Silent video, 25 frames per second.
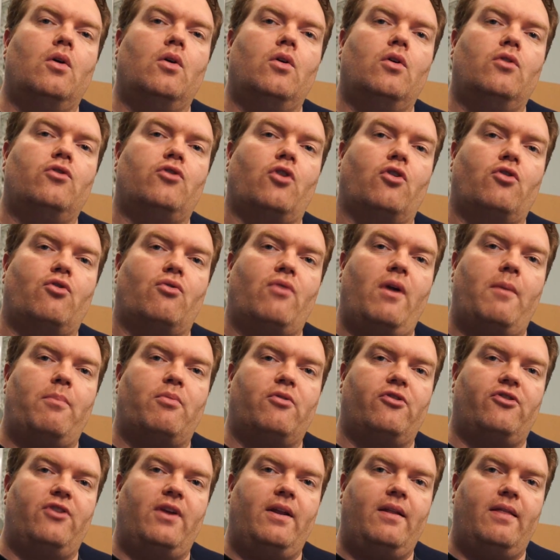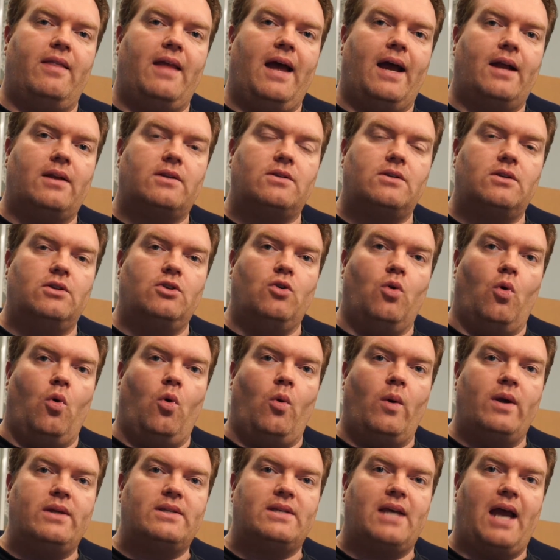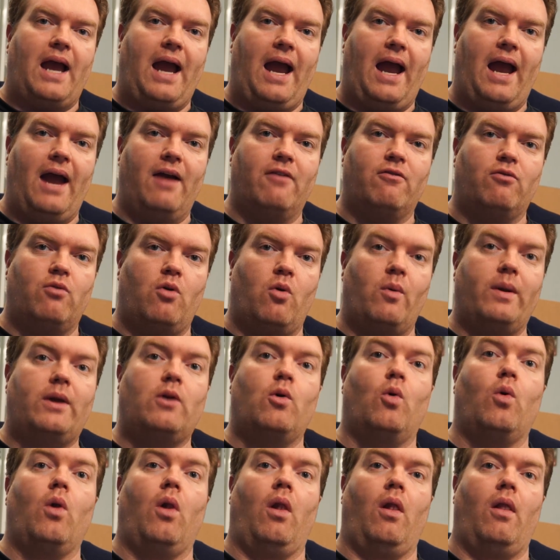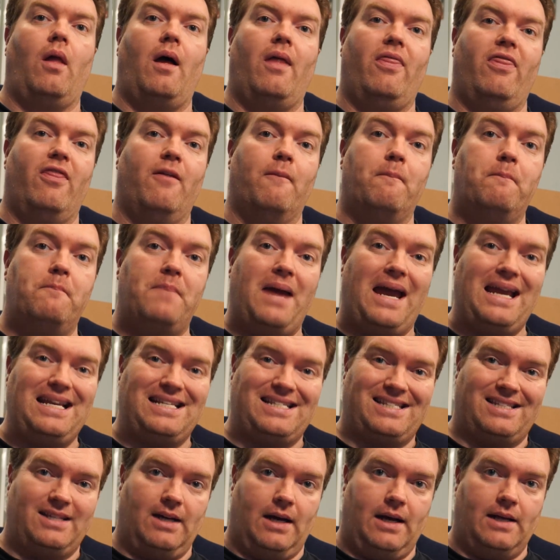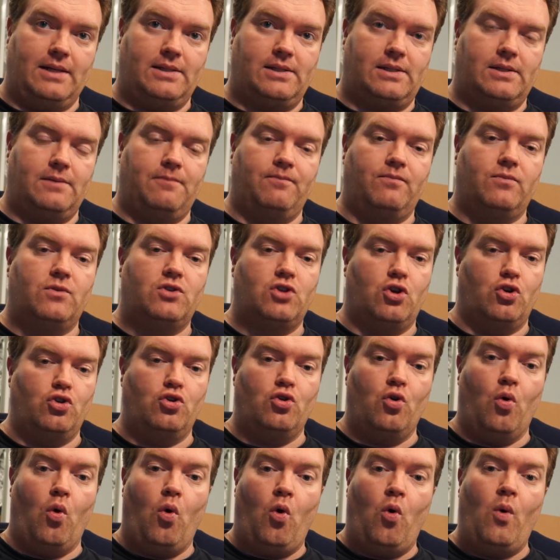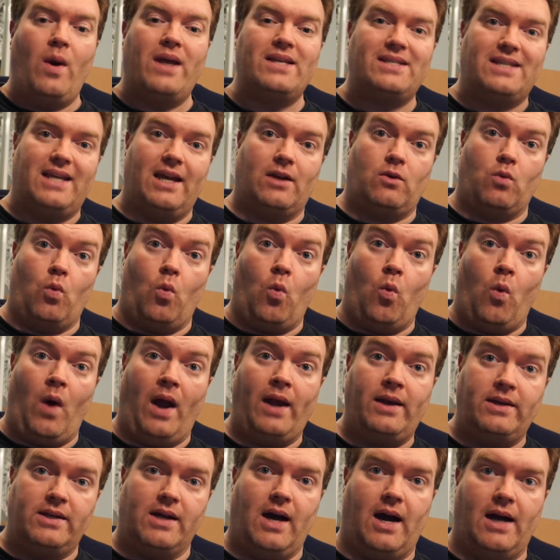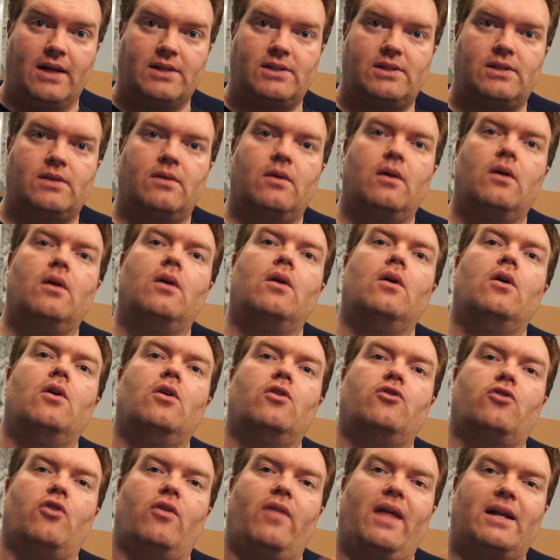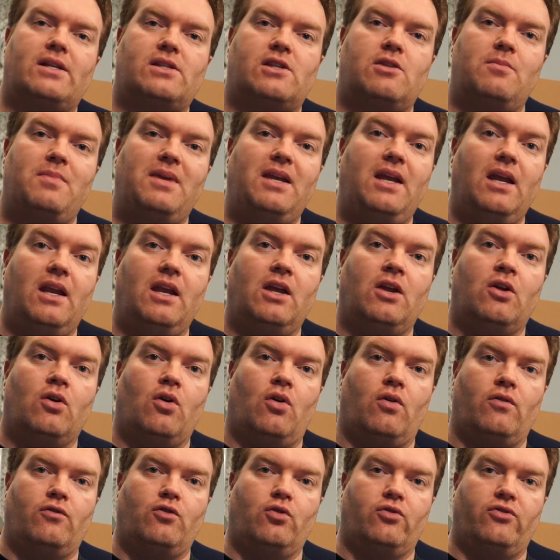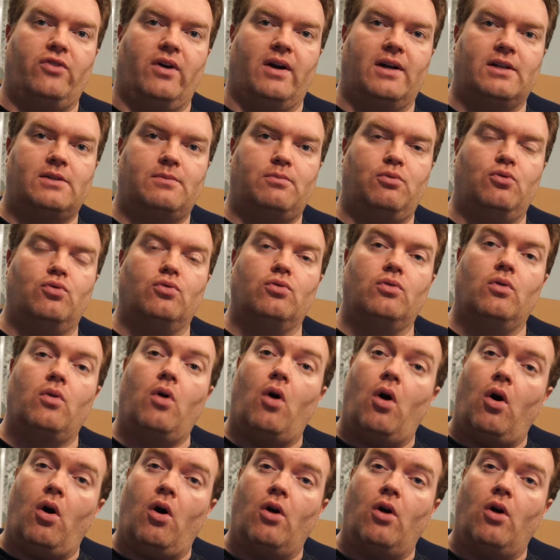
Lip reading: So to represent that, you always have what we call the base dice. So you always get one dice. So that's the beginning of your dice pool.